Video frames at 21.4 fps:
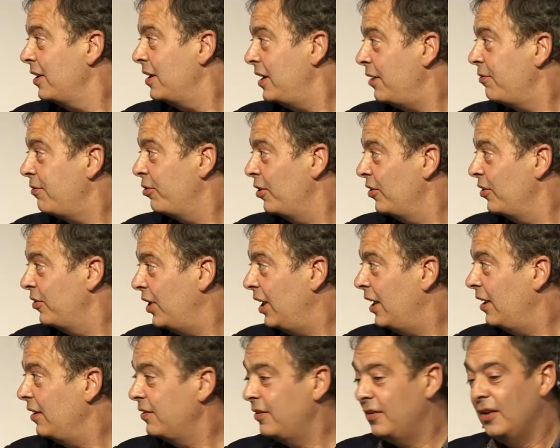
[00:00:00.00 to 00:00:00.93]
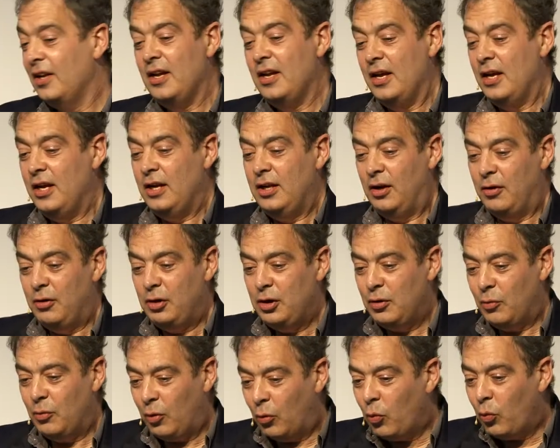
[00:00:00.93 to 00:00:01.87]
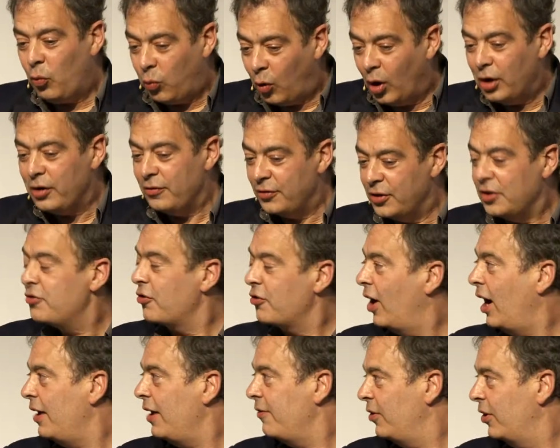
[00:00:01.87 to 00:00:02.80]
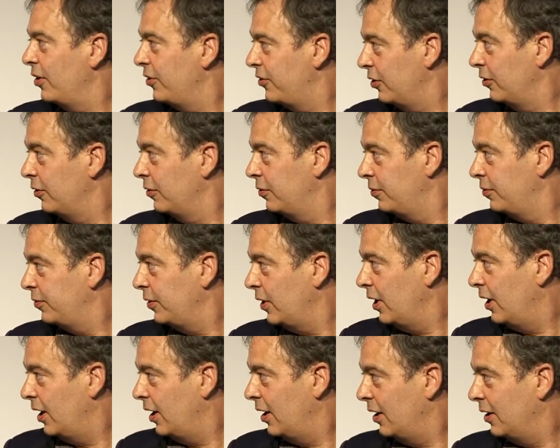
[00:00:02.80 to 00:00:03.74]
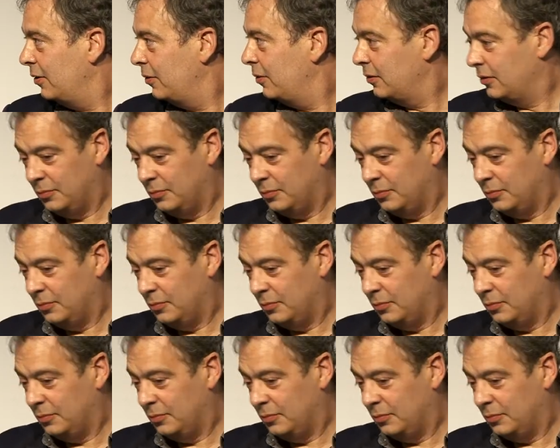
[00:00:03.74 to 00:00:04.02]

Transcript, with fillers: of the difference is one of the drivers of uh,